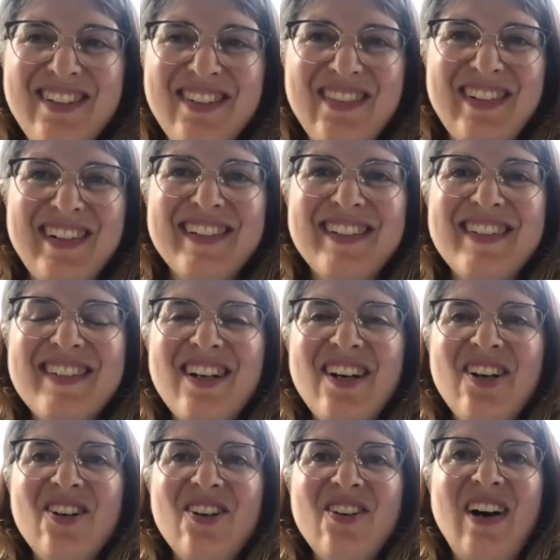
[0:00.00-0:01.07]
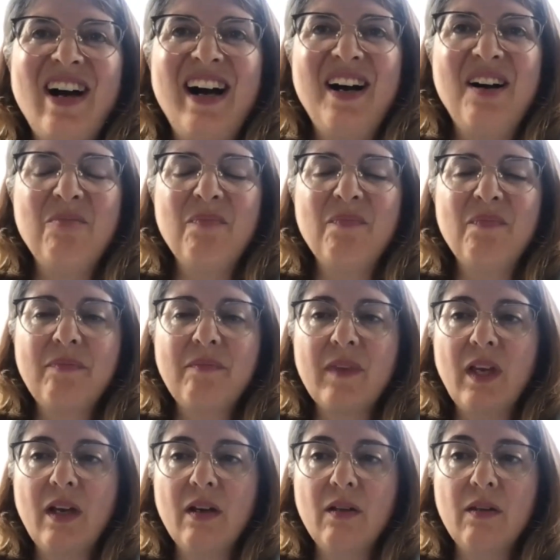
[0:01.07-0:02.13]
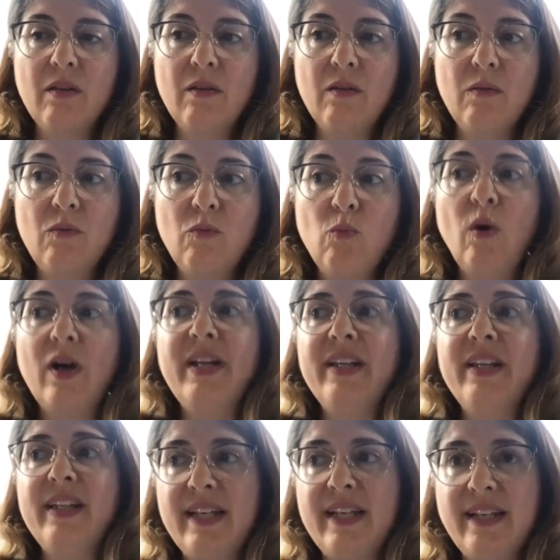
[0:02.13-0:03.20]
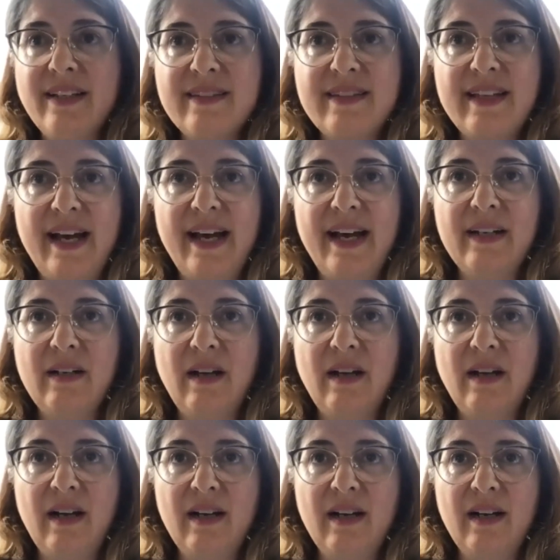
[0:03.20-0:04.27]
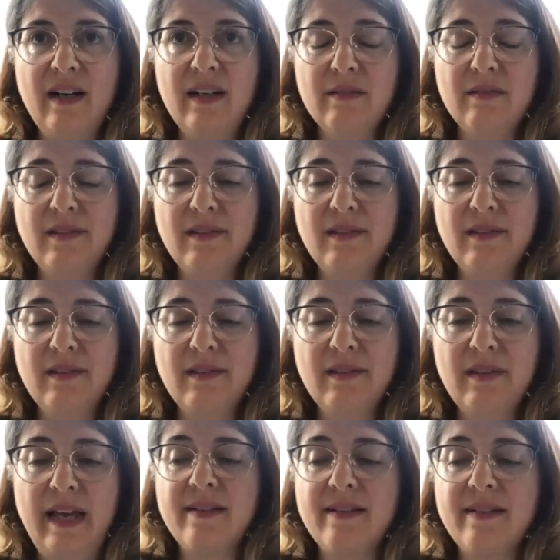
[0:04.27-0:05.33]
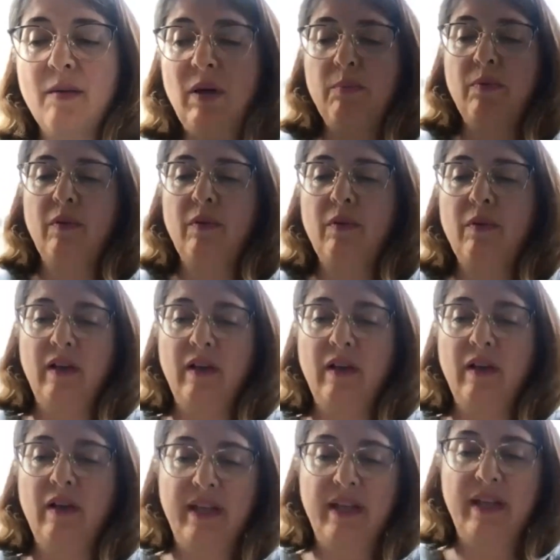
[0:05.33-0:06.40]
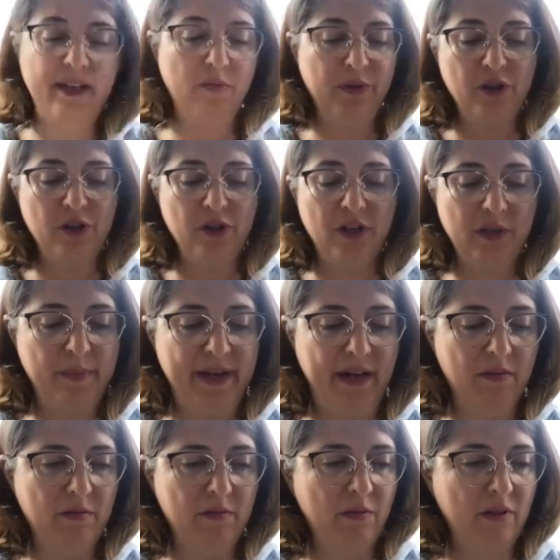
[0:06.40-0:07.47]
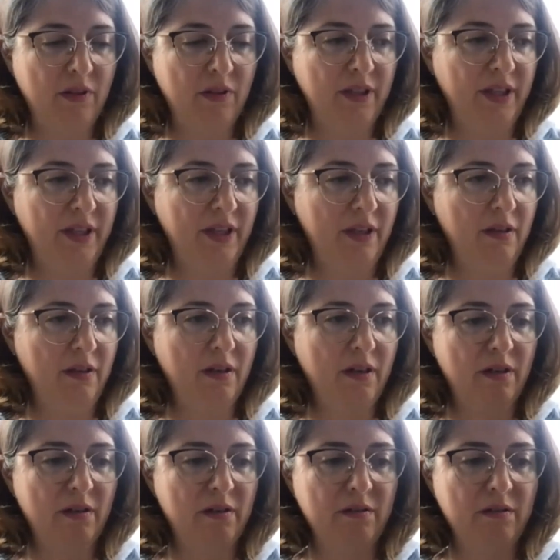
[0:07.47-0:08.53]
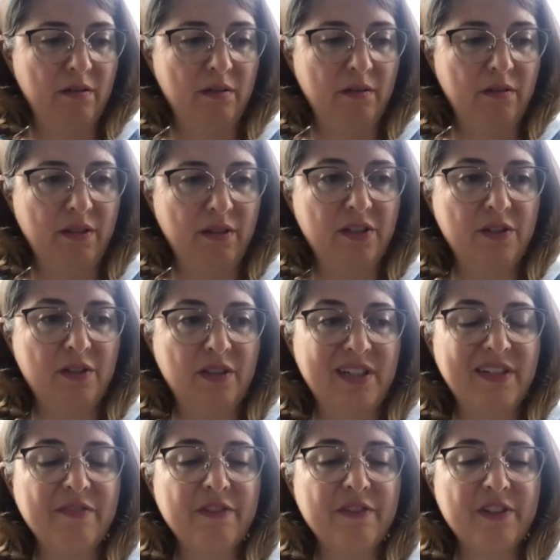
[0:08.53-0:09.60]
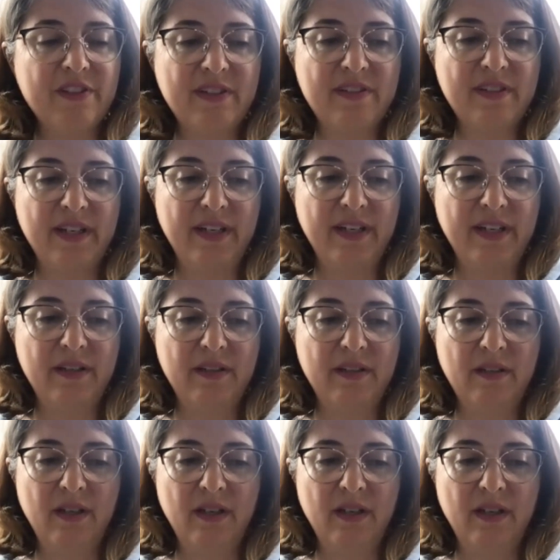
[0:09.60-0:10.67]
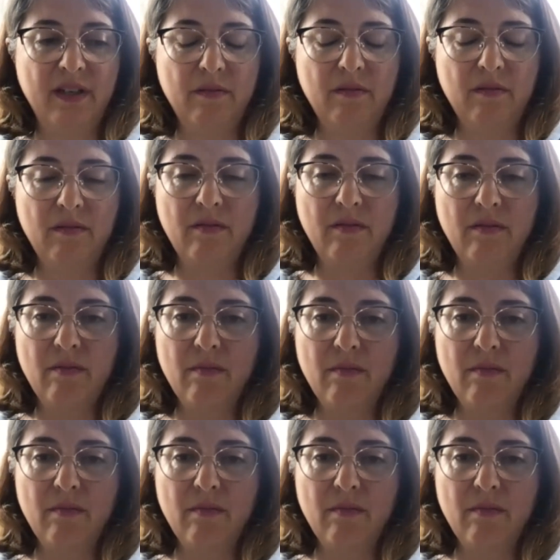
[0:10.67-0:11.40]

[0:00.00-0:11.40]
Sure. So one of the things that has come up again, and we talked a little bit about the differences in